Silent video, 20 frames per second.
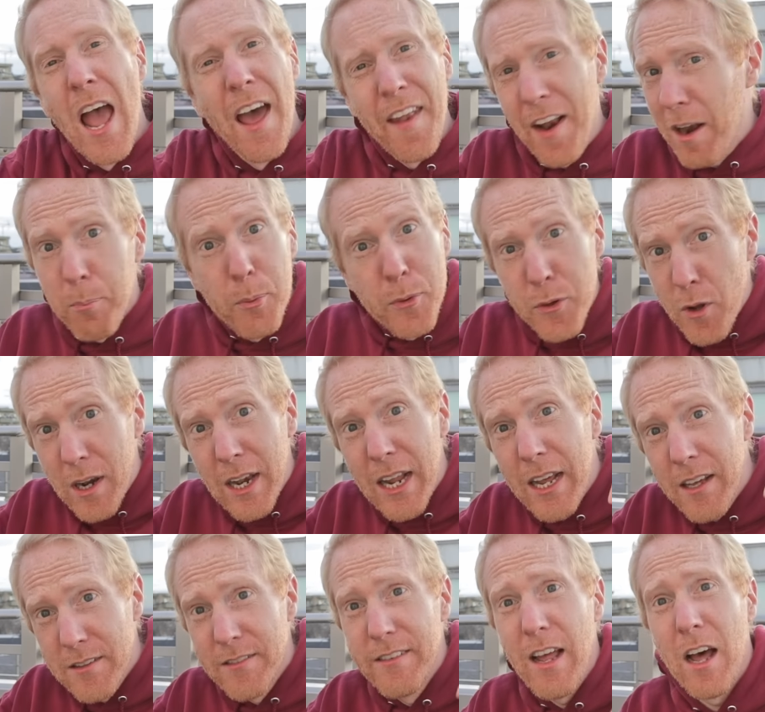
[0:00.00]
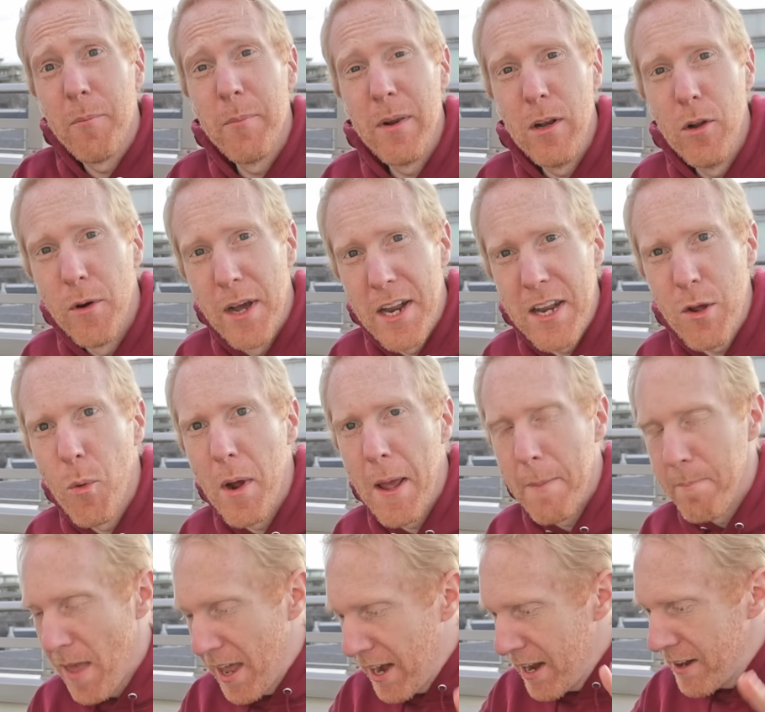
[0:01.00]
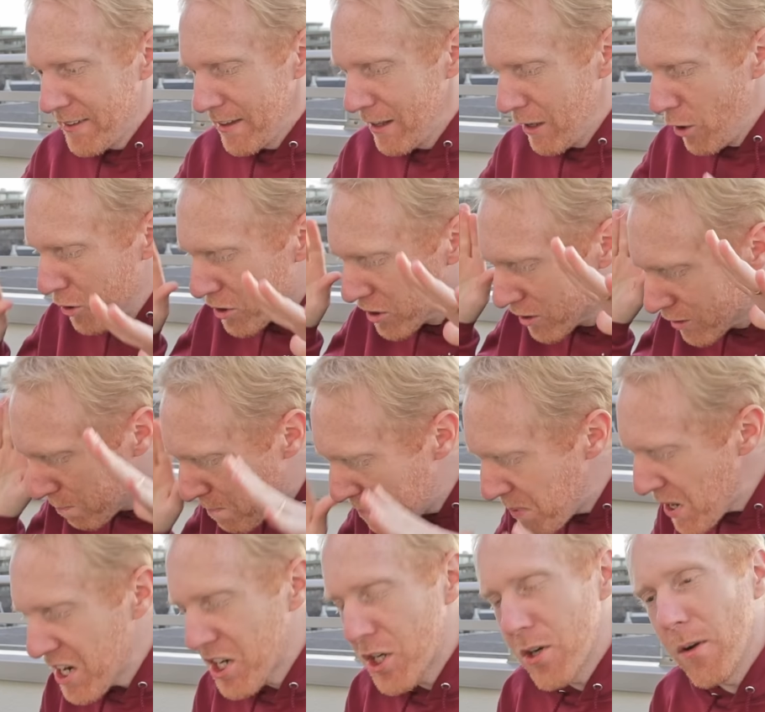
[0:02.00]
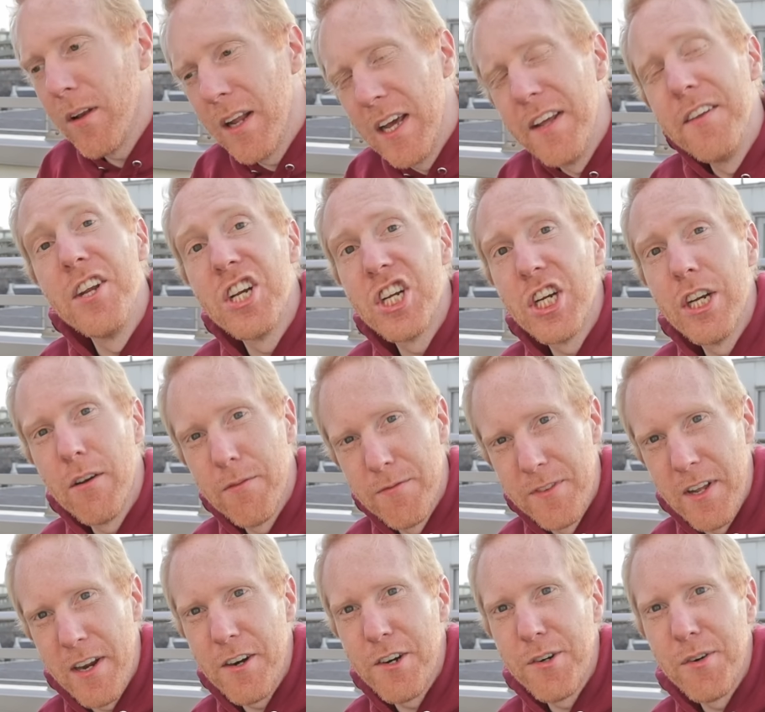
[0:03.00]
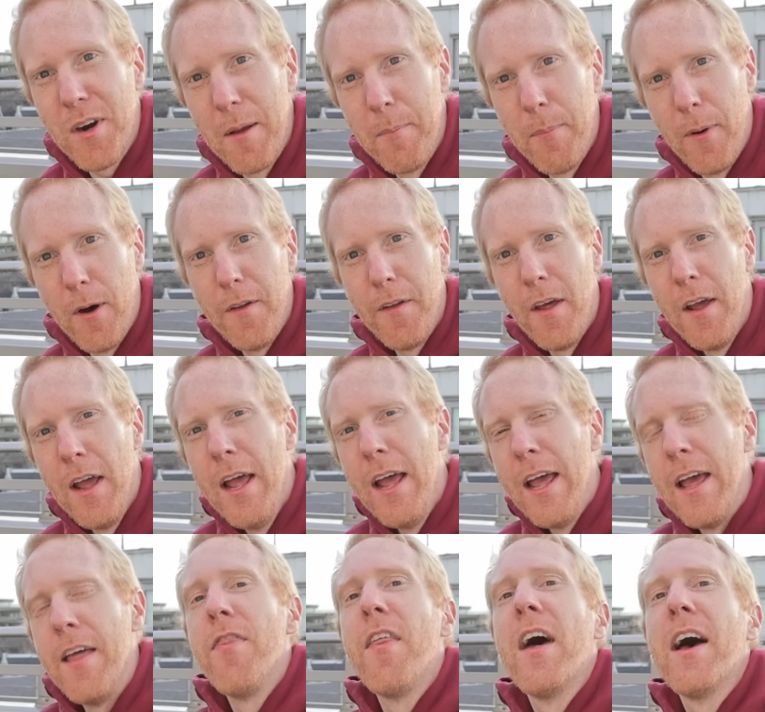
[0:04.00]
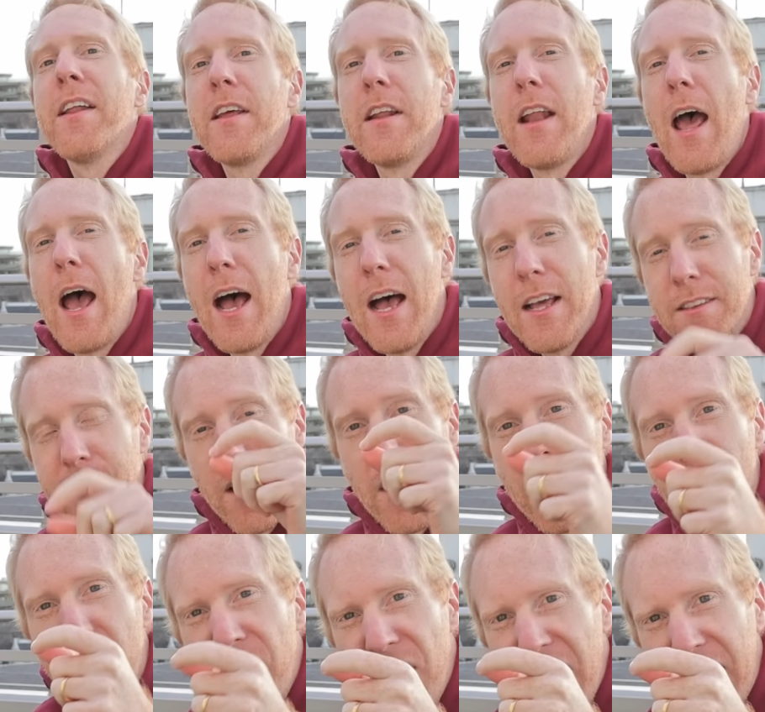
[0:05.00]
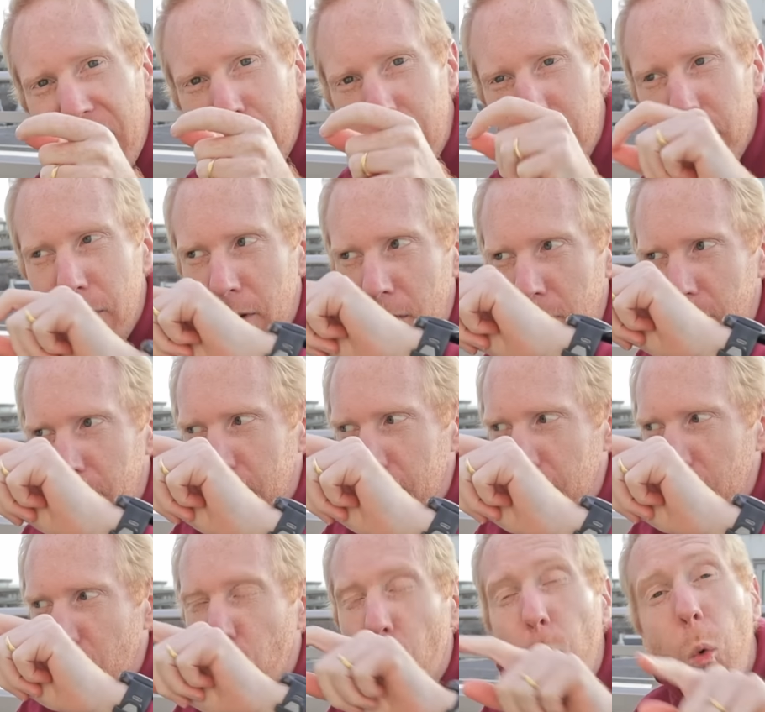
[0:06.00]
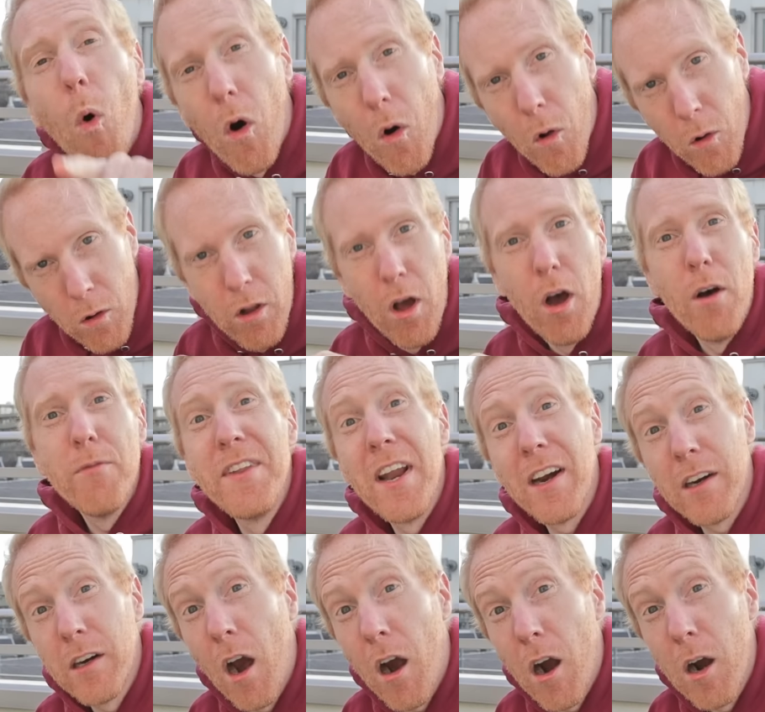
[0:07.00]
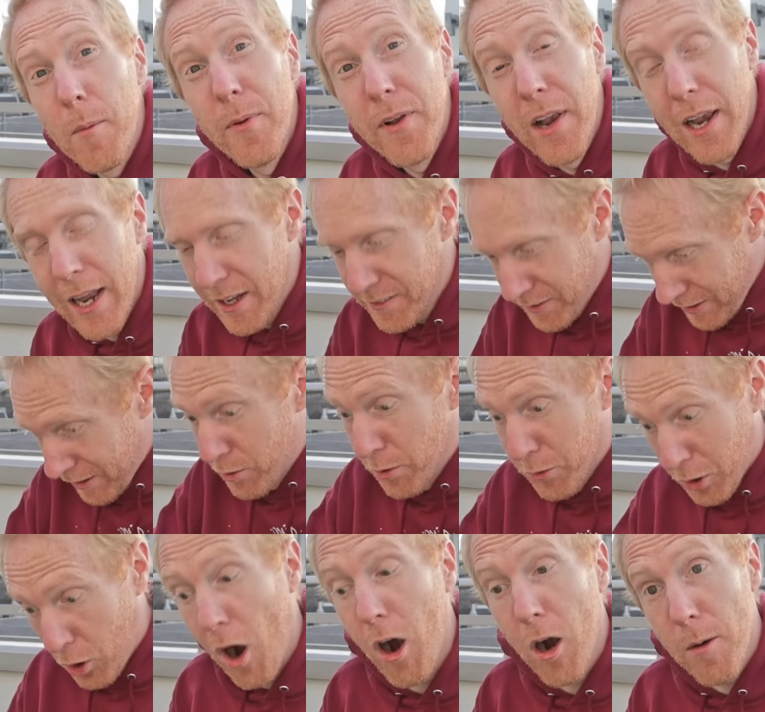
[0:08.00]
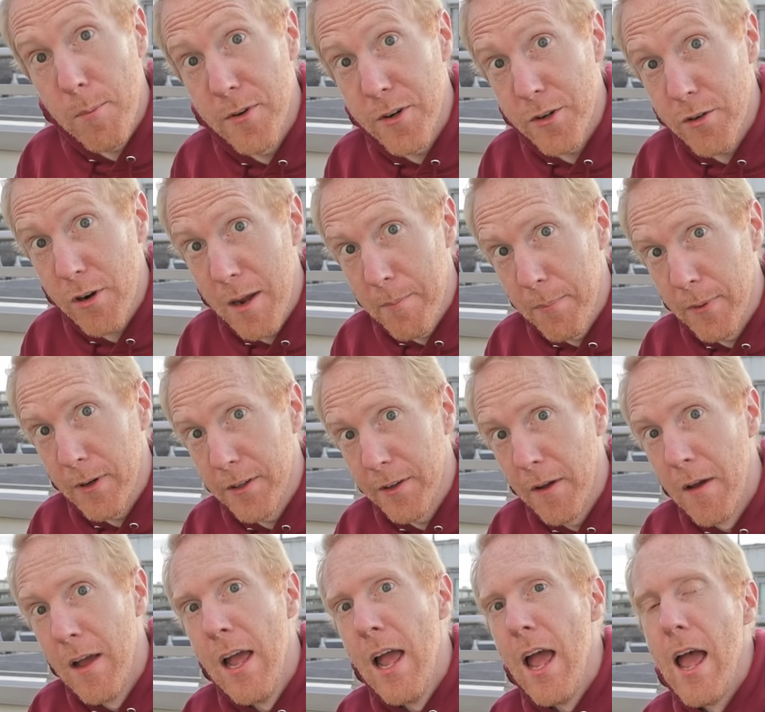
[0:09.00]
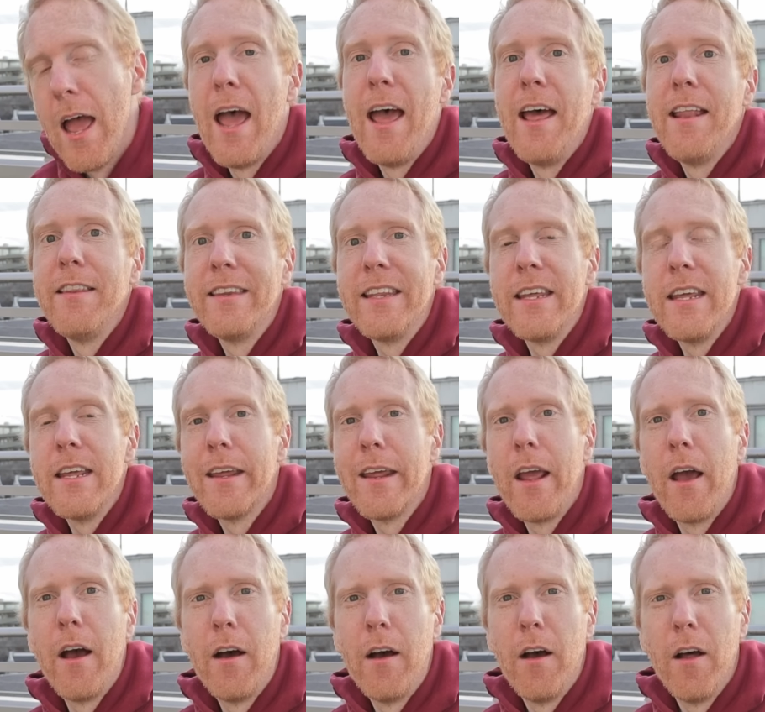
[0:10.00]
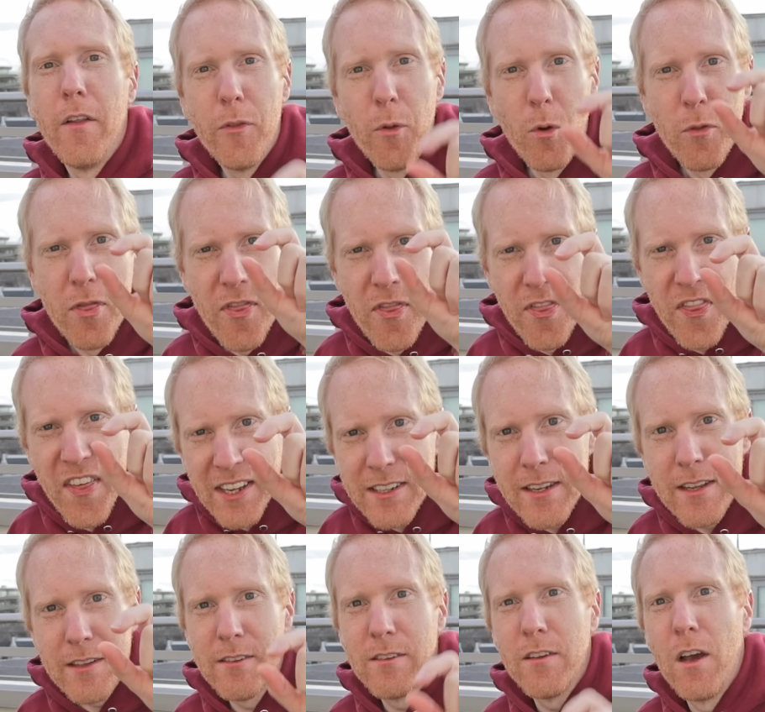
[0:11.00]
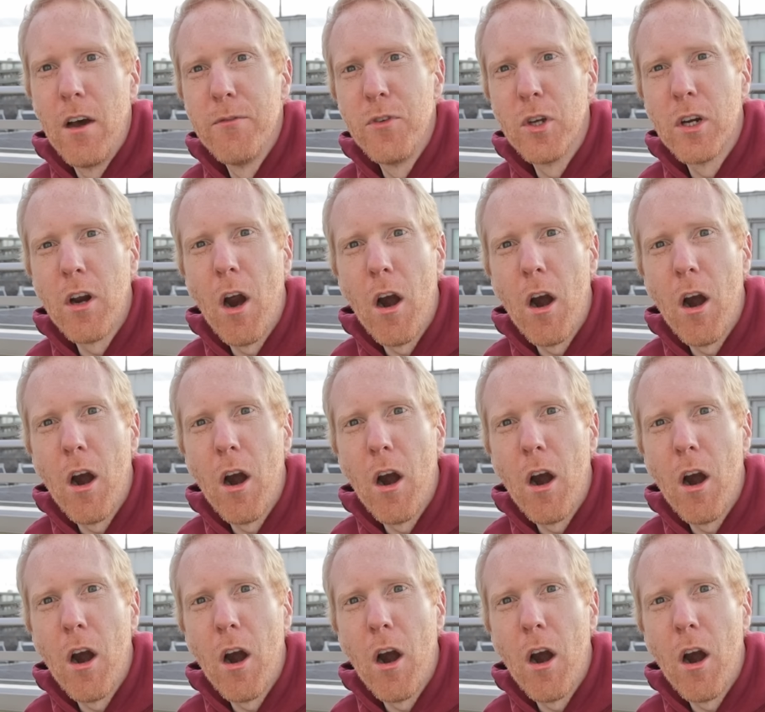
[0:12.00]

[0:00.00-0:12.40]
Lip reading: and I'll put the links down below anyway. And it's a special edition of their tripod in that it has a thicker wall of their carbon legs. It's a carbon tripod, and the thickness of the